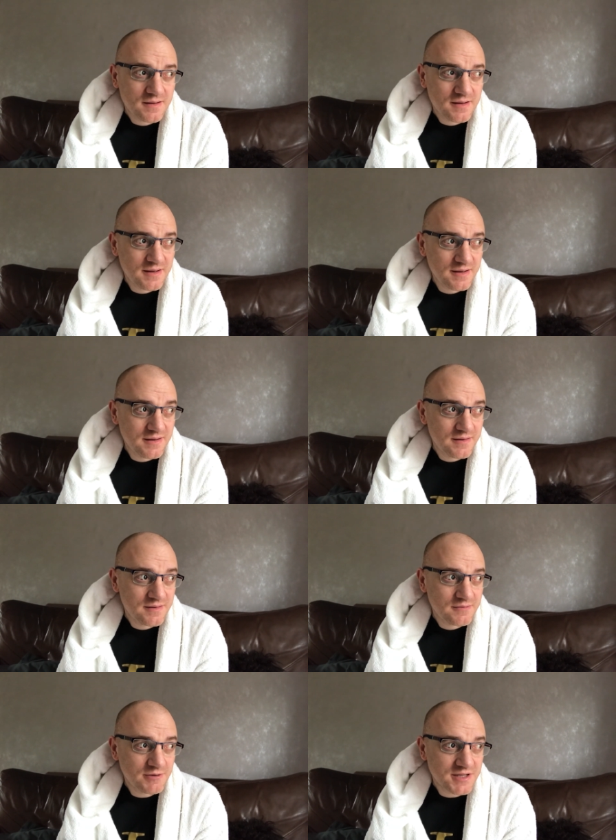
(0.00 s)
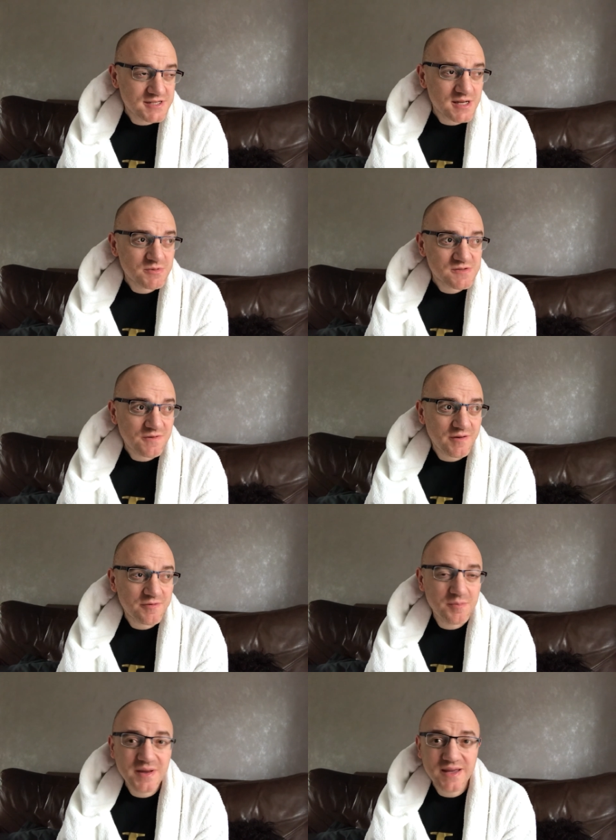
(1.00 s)
uh, Ricky Summers fight,
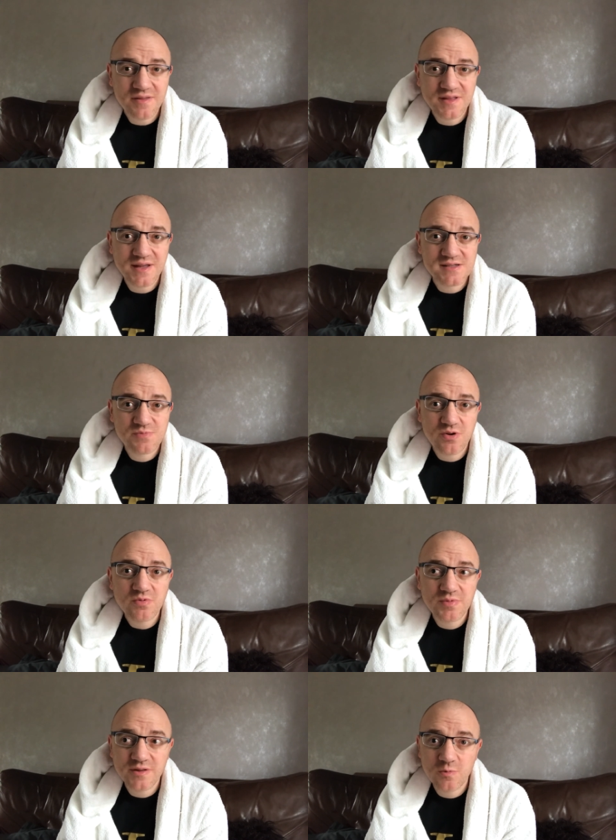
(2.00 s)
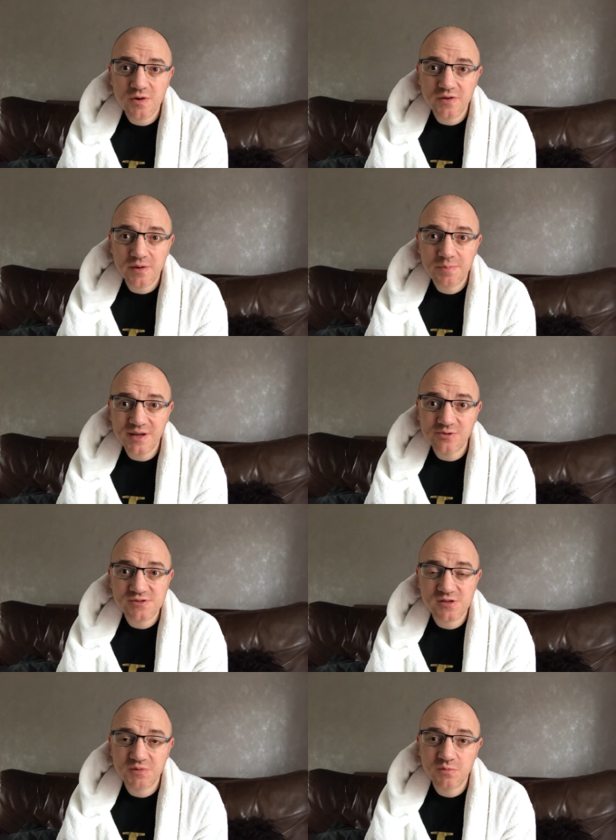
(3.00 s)
for me, I think it's probably the one that
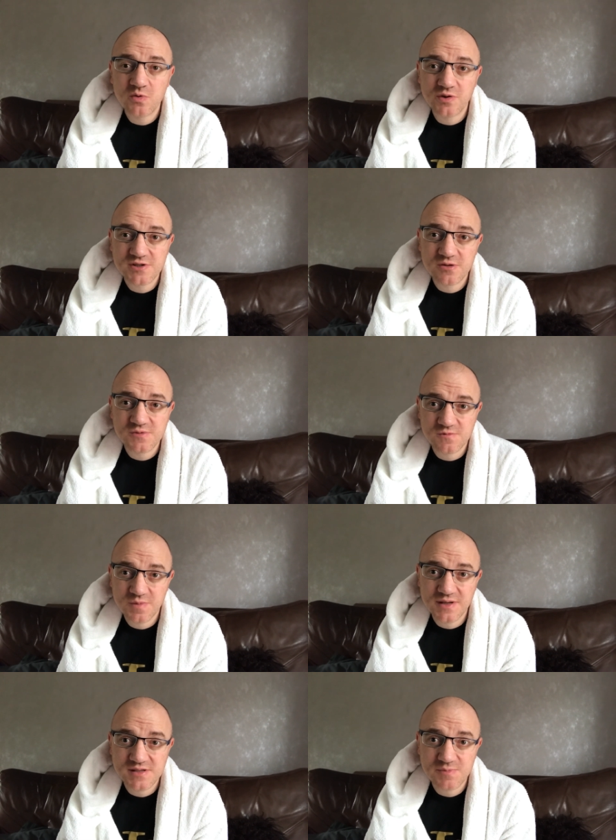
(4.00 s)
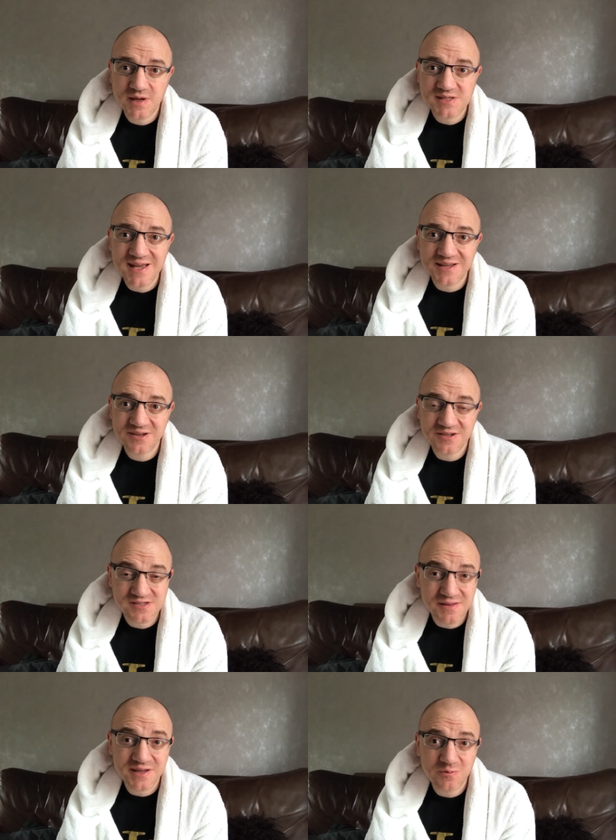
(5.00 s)
appeals to me more in terms of being spectacular, because
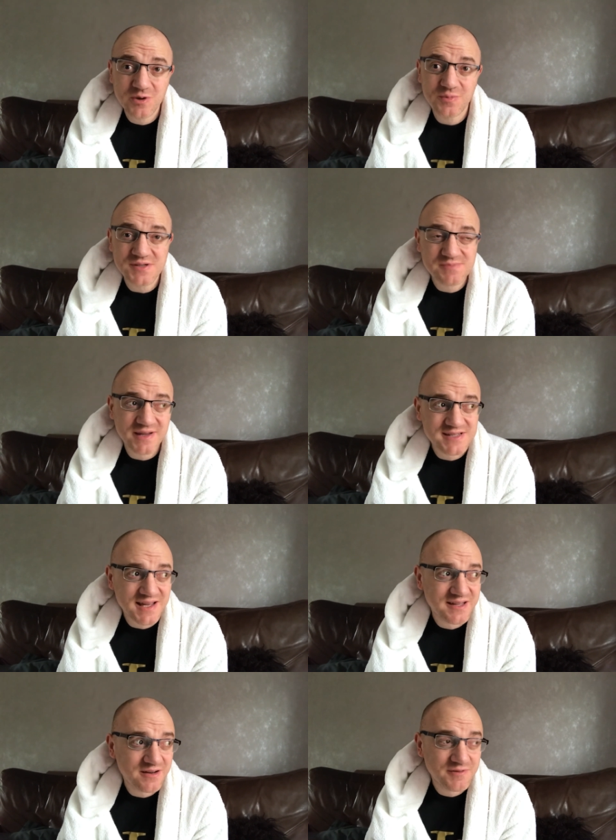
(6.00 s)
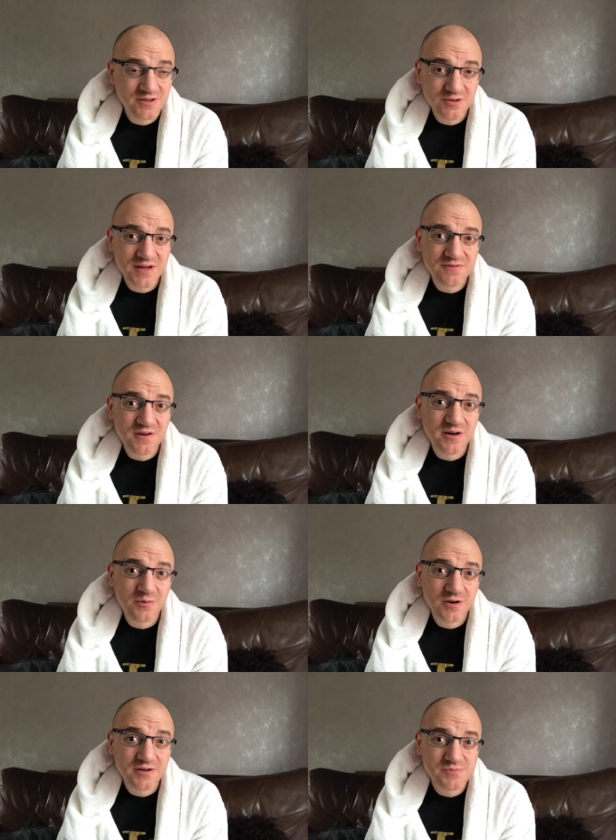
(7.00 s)
I think it will be spectacular. I think you'll get
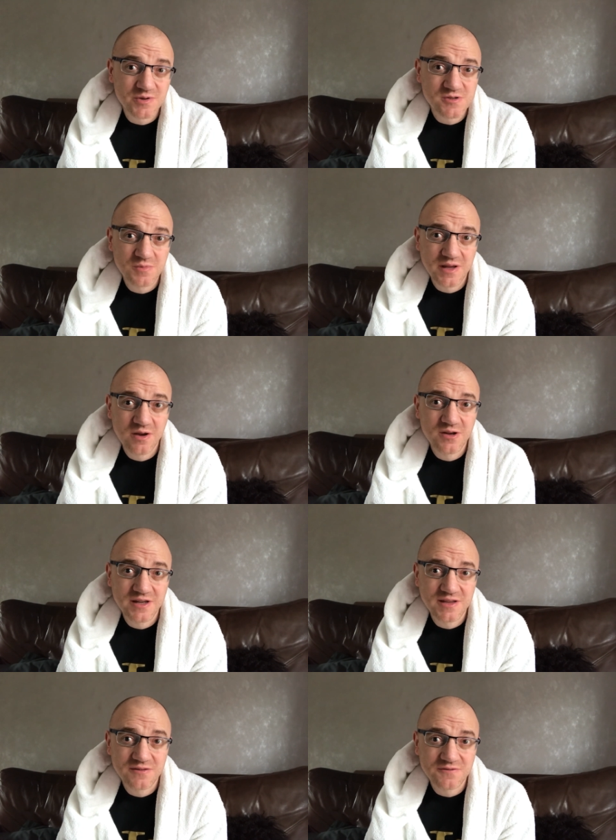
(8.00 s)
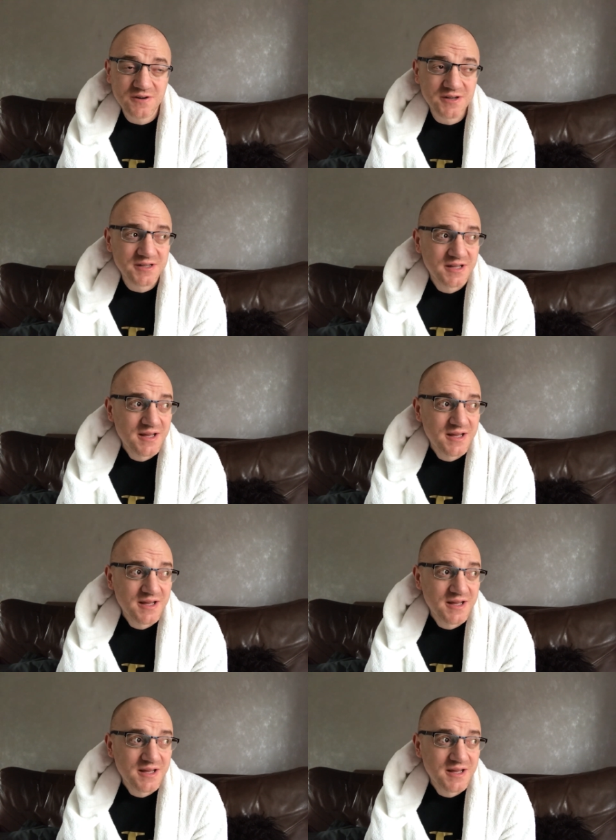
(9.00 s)
fireworks possibly early in the fight,